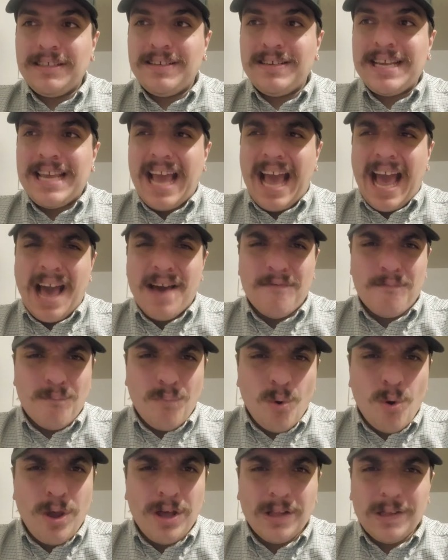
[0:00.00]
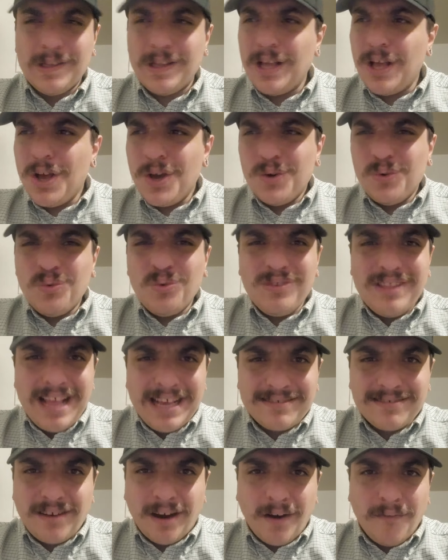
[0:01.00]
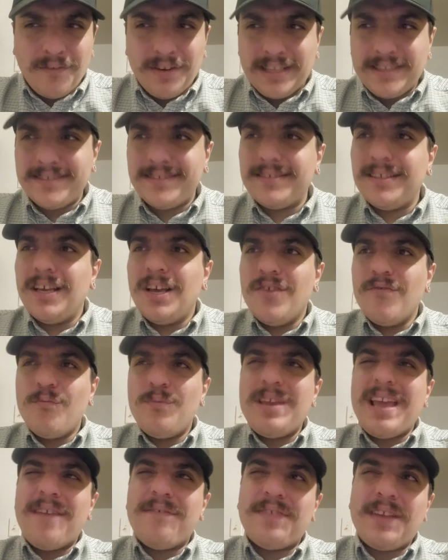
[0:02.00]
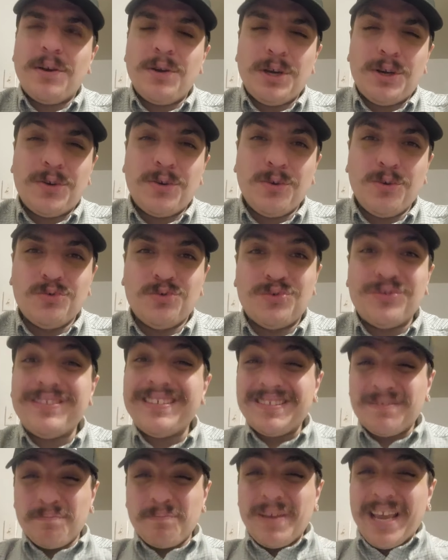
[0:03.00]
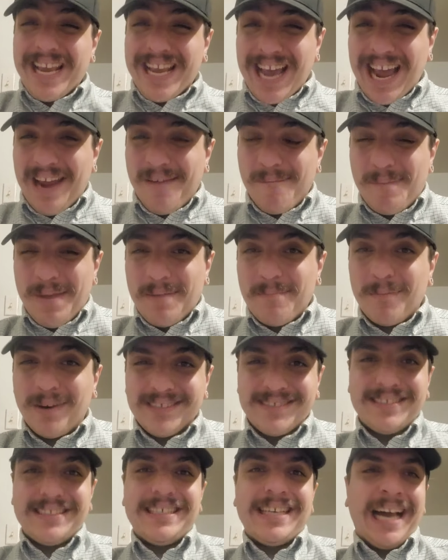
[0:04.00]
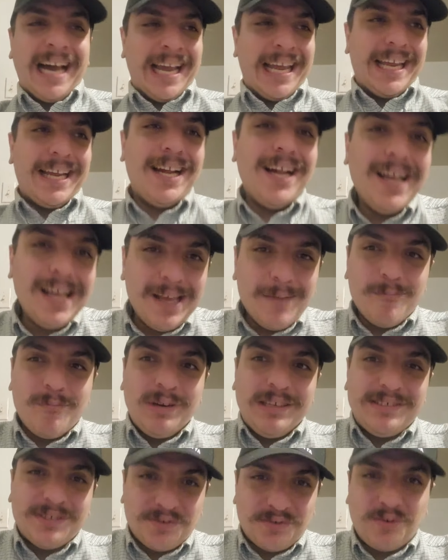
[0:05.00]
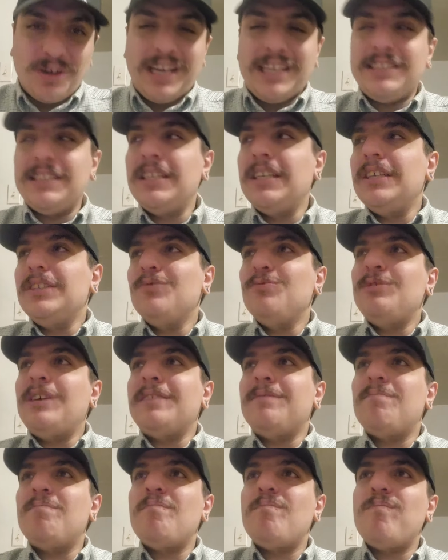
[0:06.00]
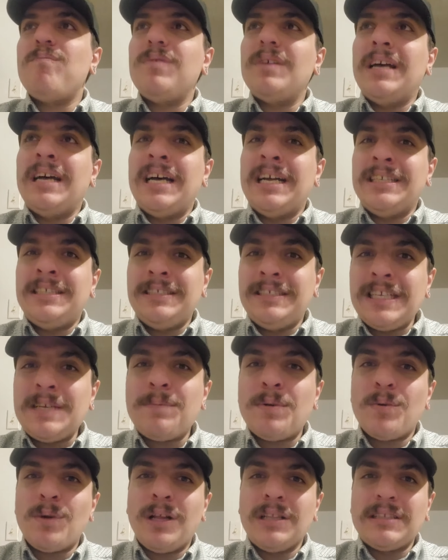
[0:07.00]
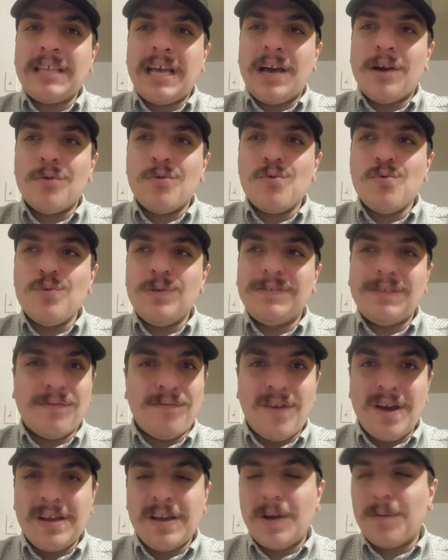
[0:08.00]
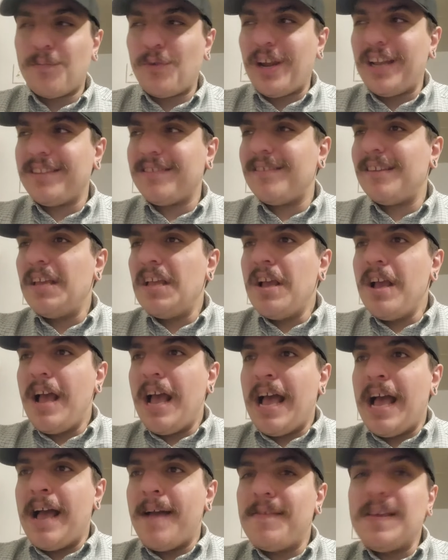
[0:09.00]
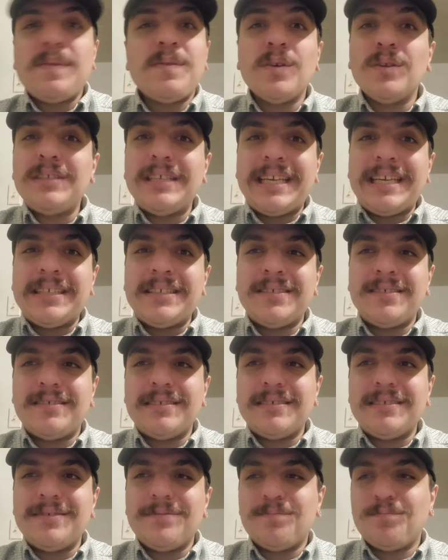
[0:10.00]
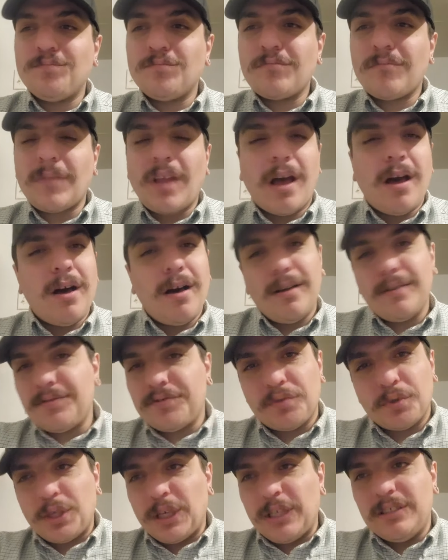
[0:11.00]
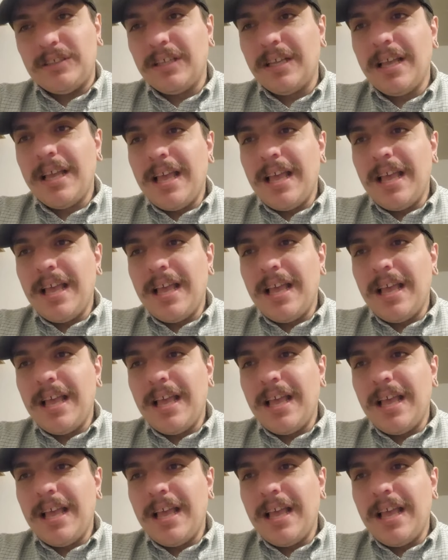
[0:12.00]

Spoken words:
He has Boyle, who lacks confidence. We have Terry Crews, who's this big guy, big muscly guy, but he's afraid. We've got Jake Peralta, who is a fuck-up, right? This episode is so good.